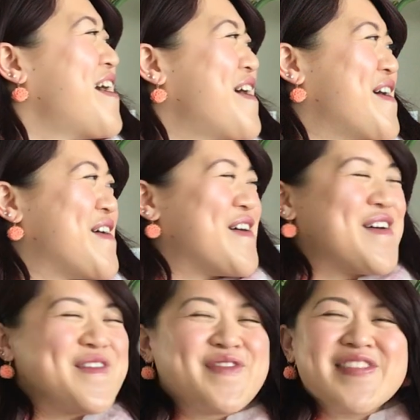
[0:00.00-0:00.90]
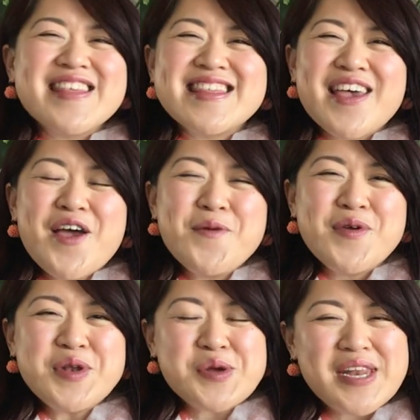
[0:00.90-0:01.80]
Aww. So I hope
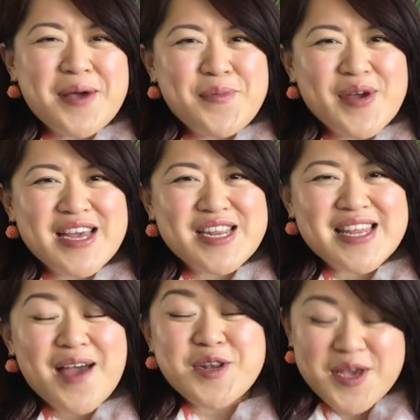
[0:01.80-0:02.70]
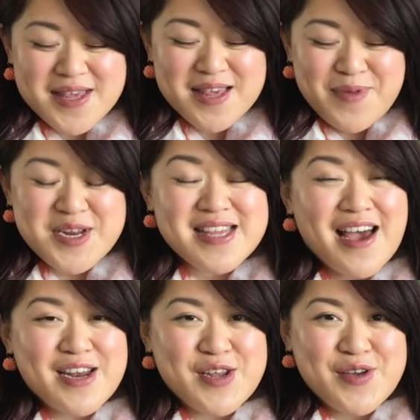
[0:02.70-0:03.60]
you enjoyed that book just as much as
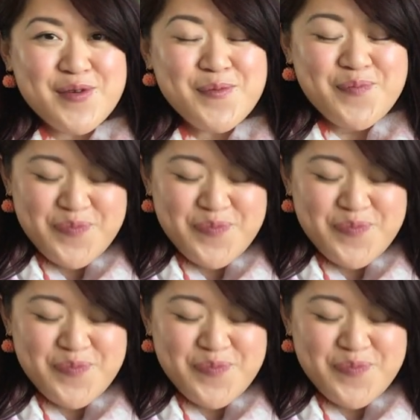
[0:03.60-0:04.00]
I do.